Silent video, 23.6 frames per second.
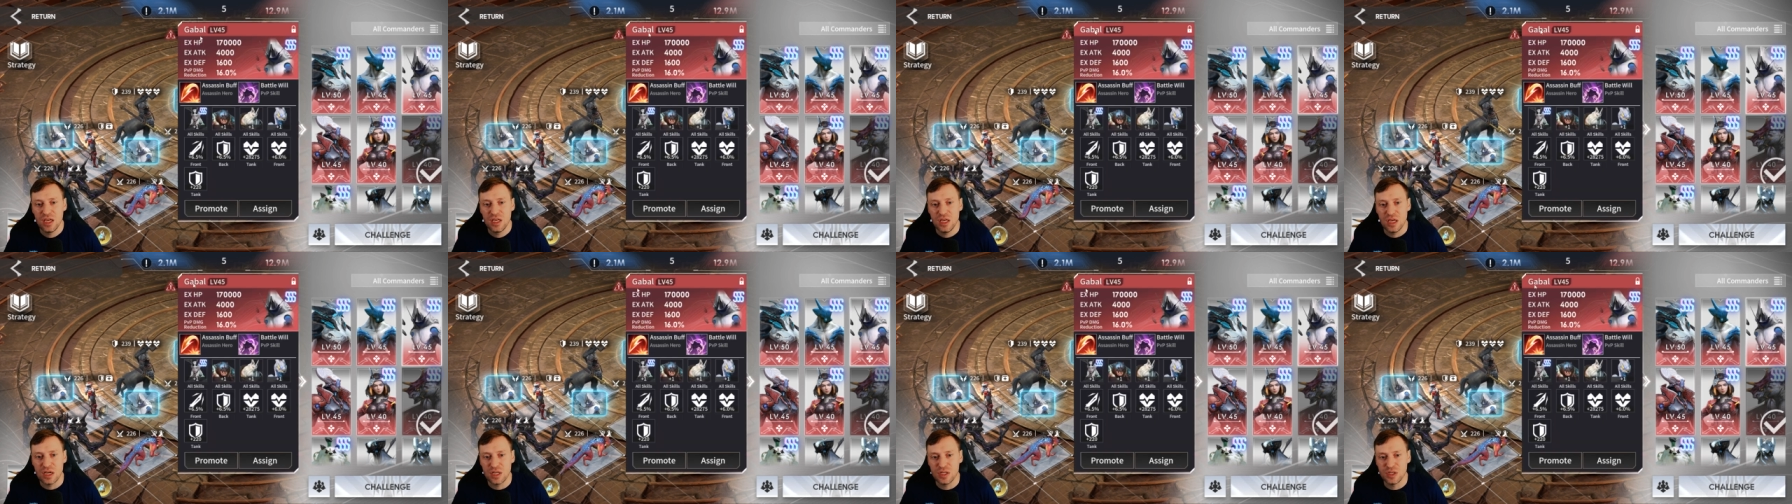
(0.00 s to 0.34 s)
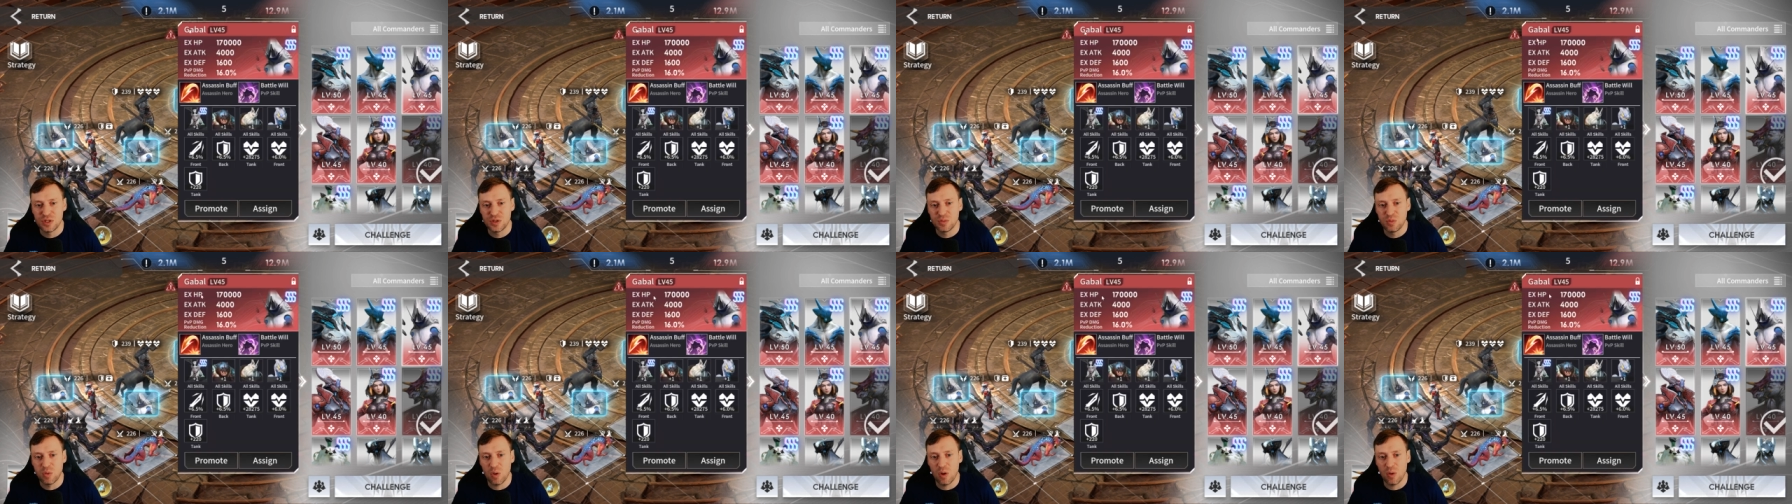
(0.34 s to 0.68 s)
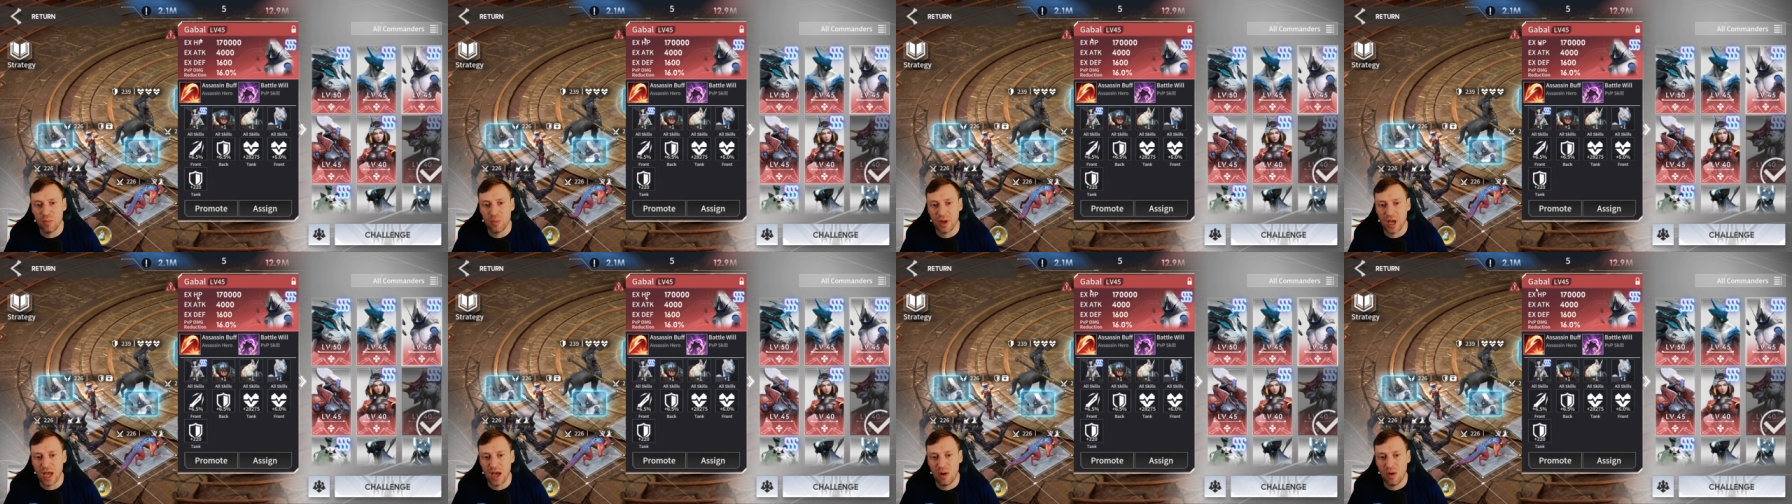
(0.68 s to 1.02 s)
you can
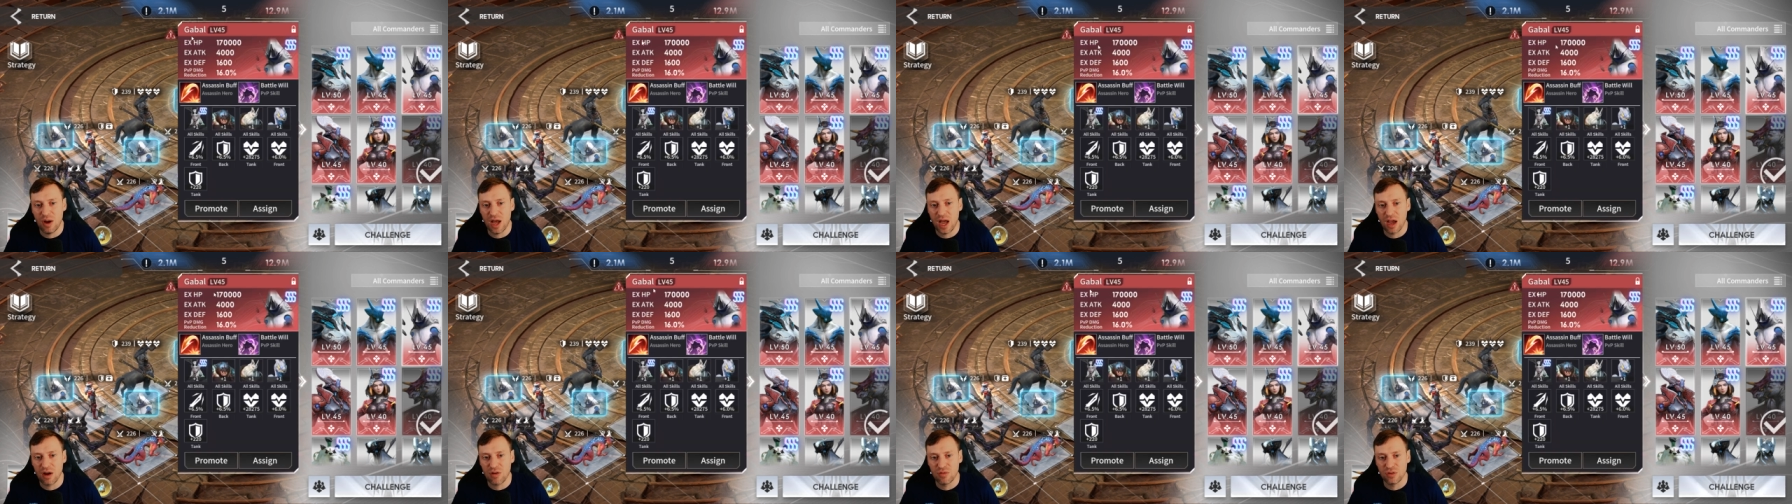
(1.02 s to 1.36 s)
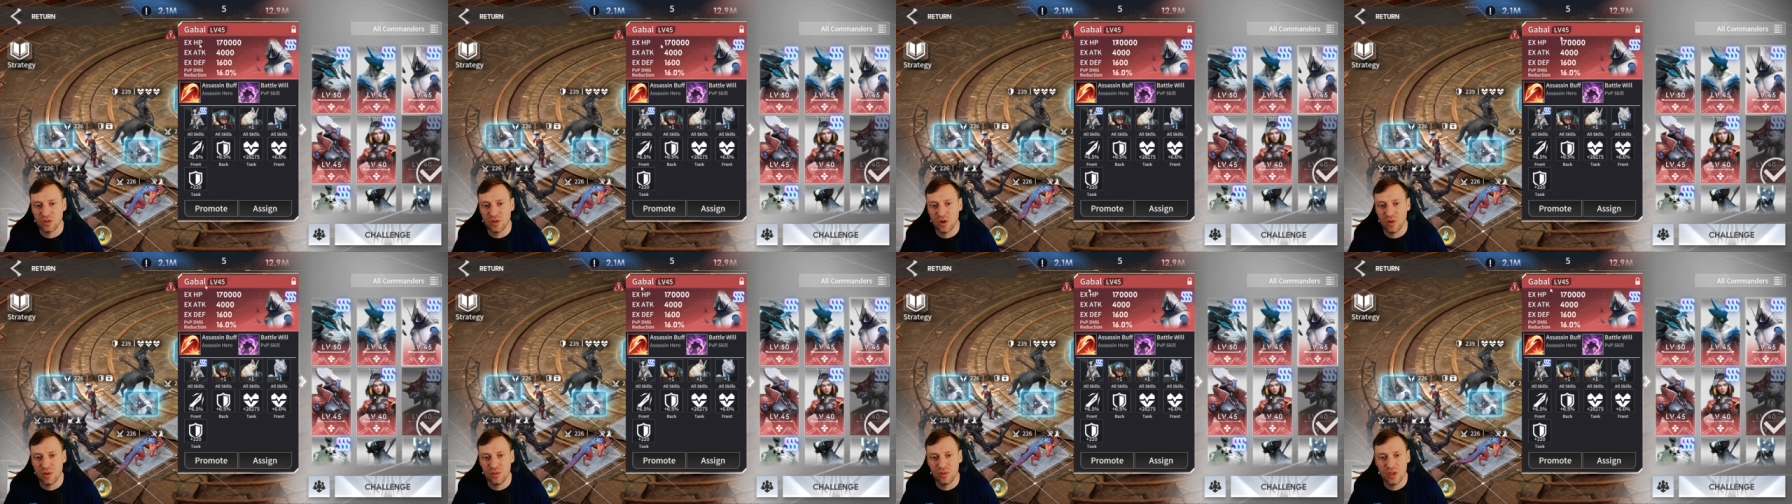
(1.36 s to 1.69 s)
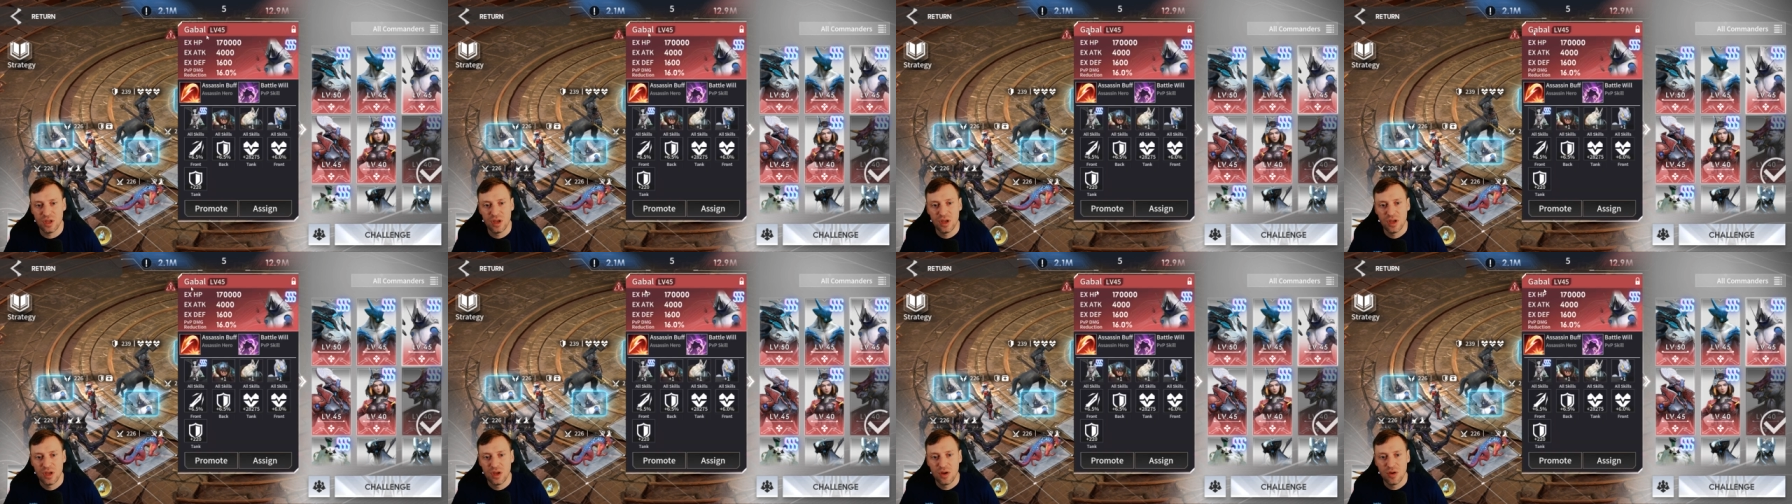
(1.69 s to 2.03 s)
swap out
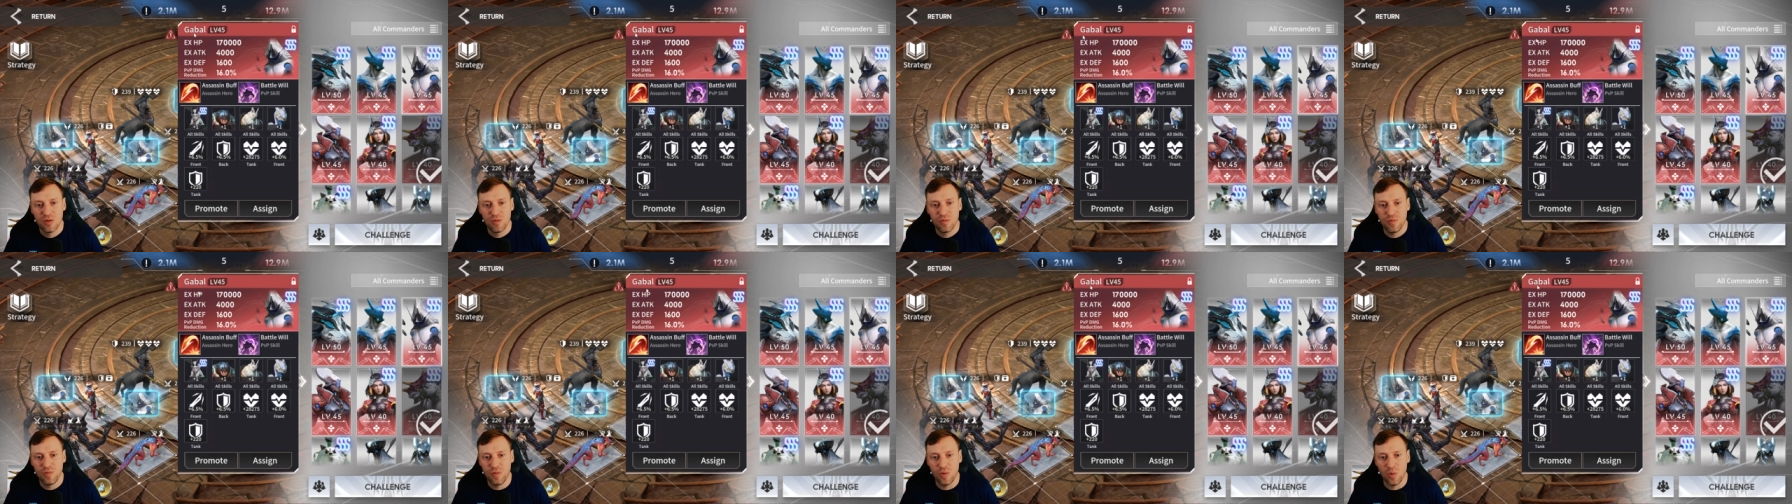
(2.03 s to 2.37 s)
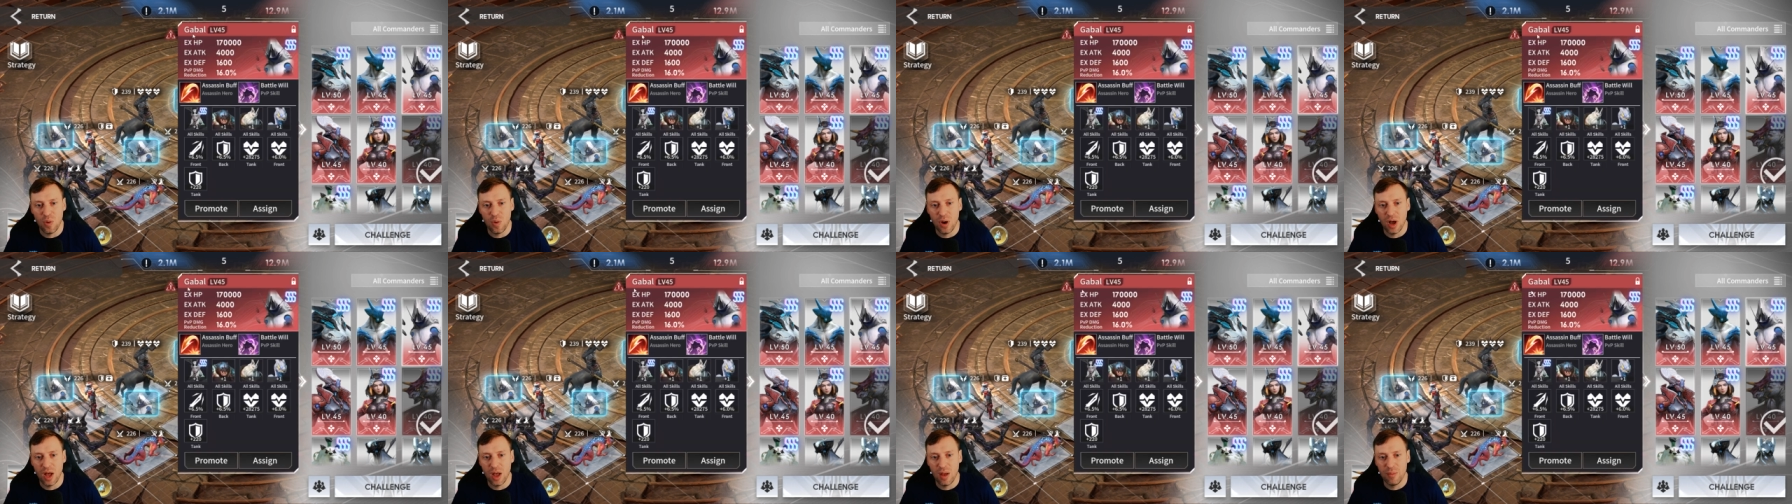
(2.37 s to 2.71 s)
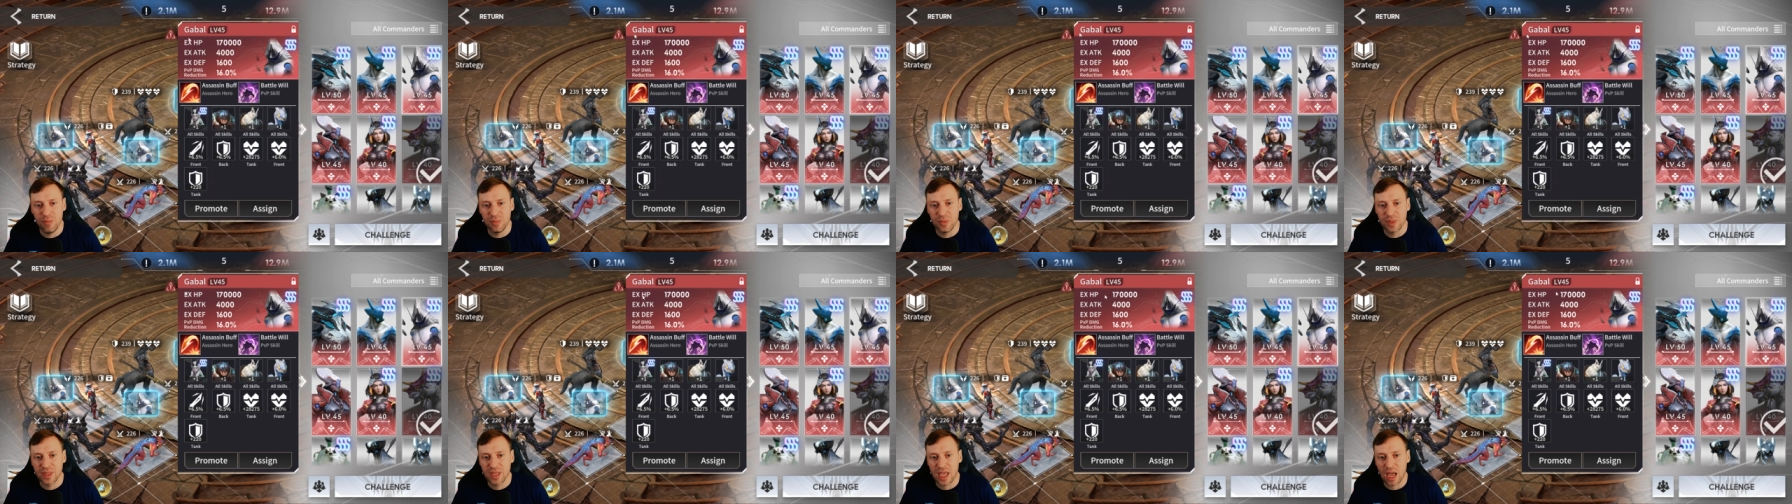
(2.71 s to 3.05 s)
Hagridon for
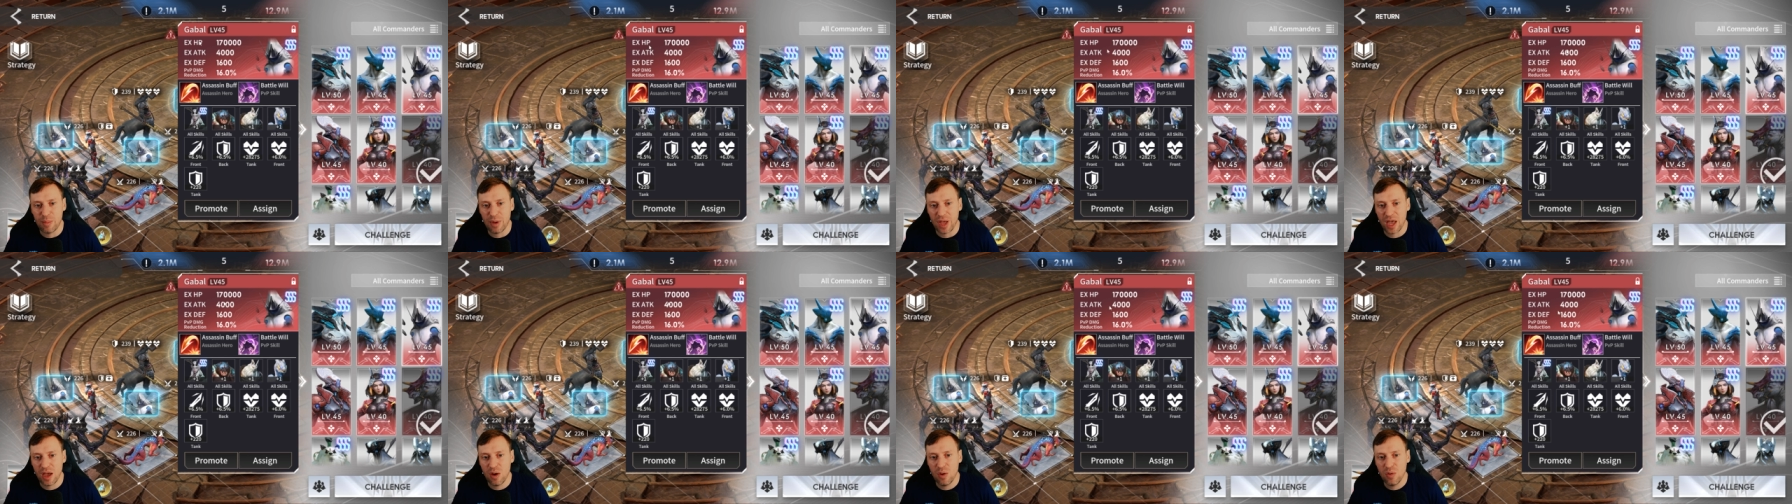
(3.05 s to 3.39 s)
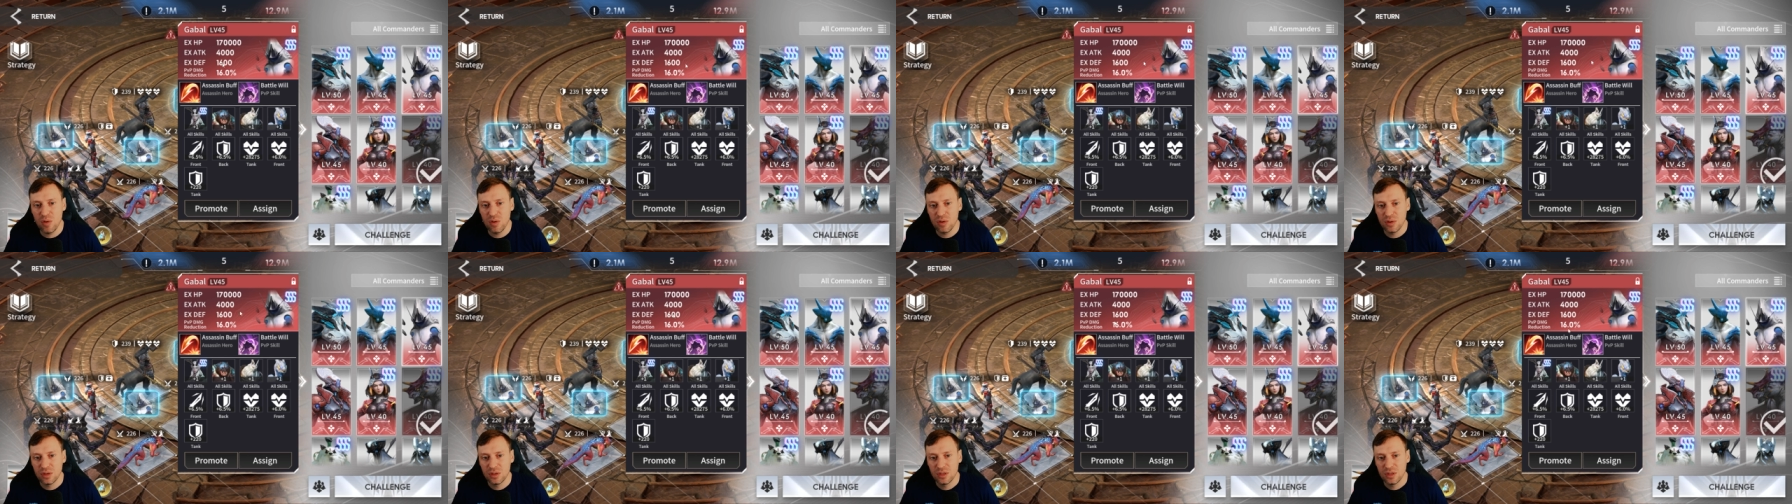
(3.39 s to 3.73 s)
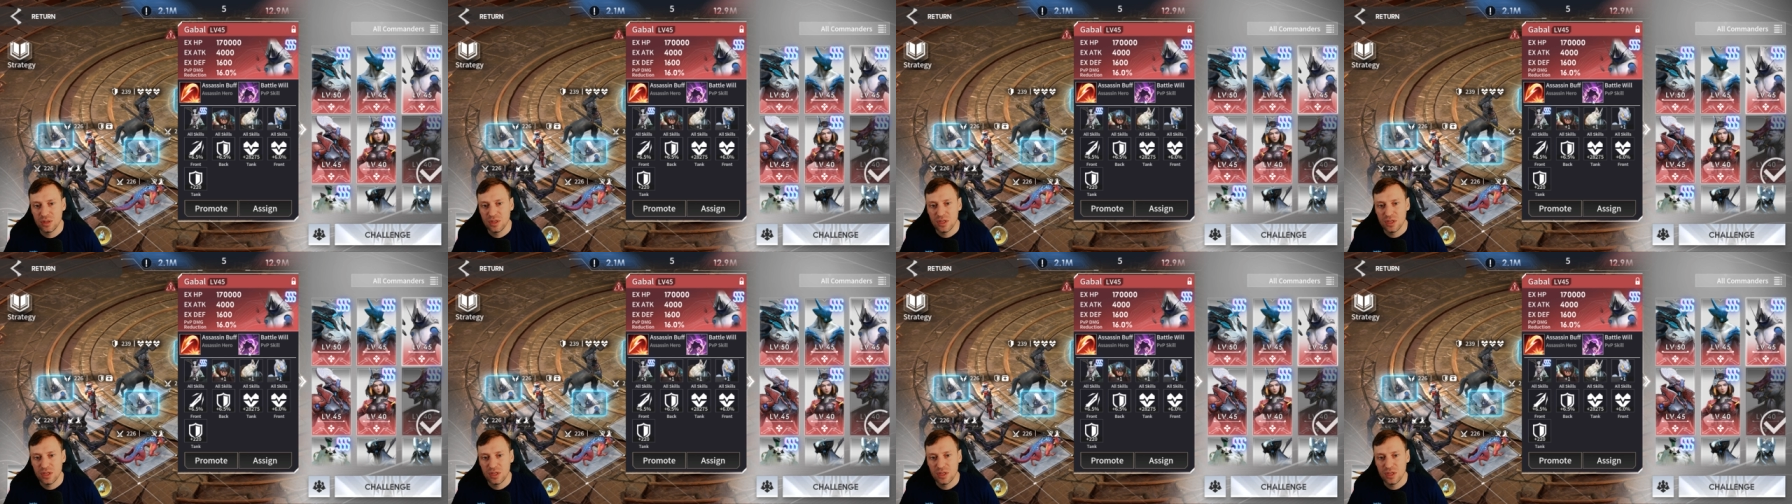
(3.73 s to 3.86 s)
um, Gabel.